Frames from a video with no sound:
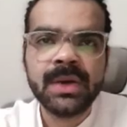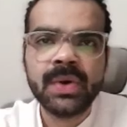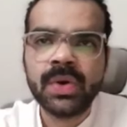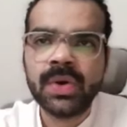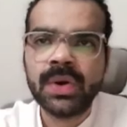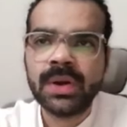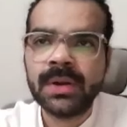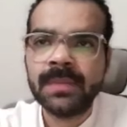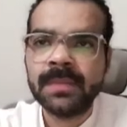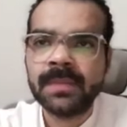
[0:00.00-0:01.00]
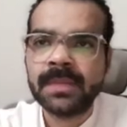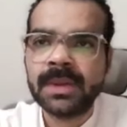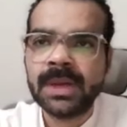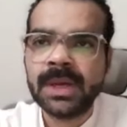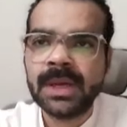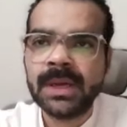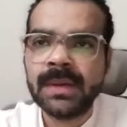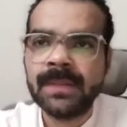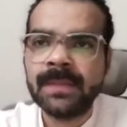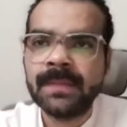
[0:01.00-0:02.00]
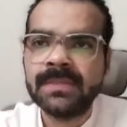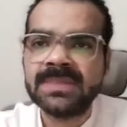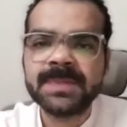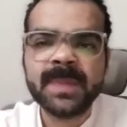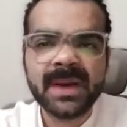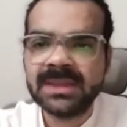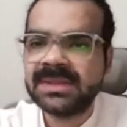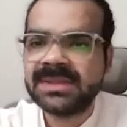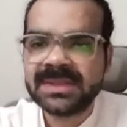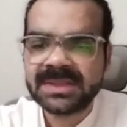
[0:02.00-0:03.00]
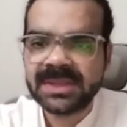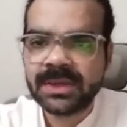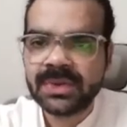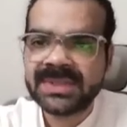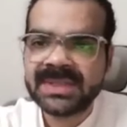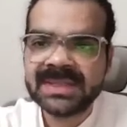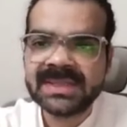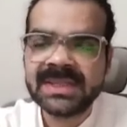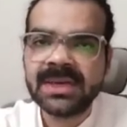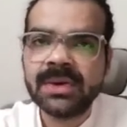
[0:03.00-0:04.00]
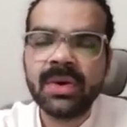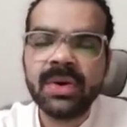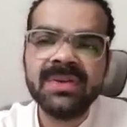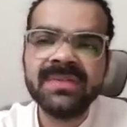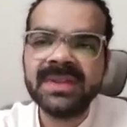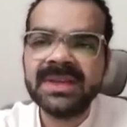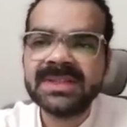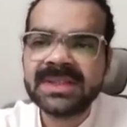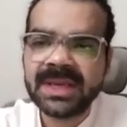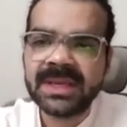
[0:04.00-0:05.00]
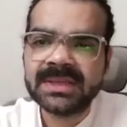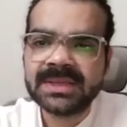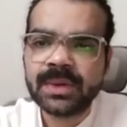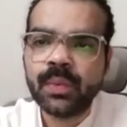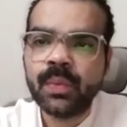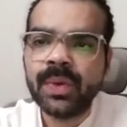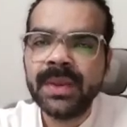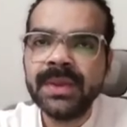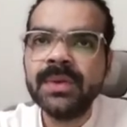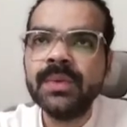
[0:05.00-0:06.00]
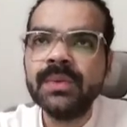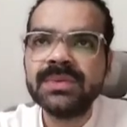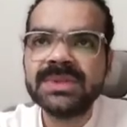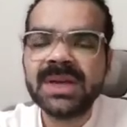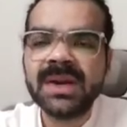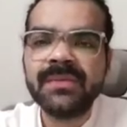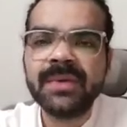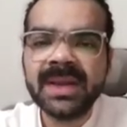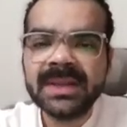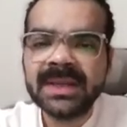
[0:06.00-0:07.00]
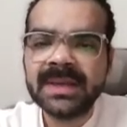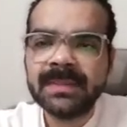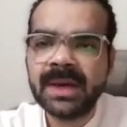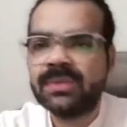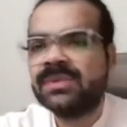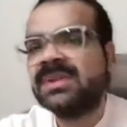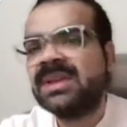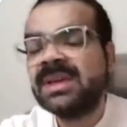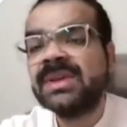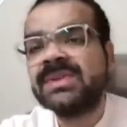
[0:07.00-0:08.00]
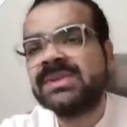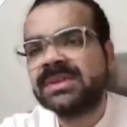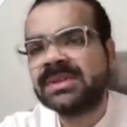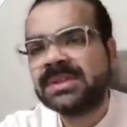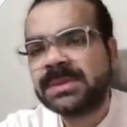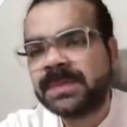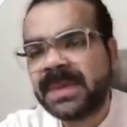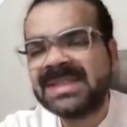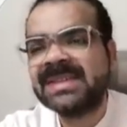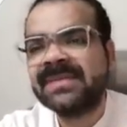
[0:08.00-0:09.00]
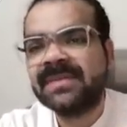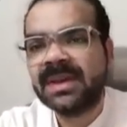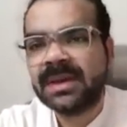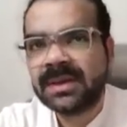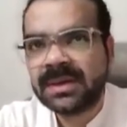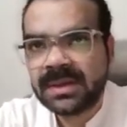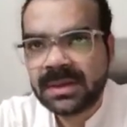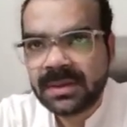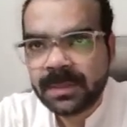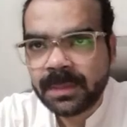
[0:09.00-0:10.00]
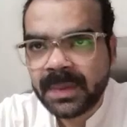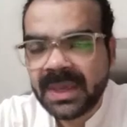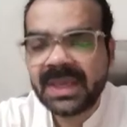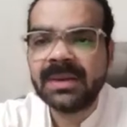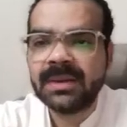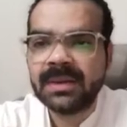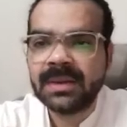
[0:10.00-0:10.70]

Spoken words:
or spinal stenosis, all of these things. When you start writing about these specific pain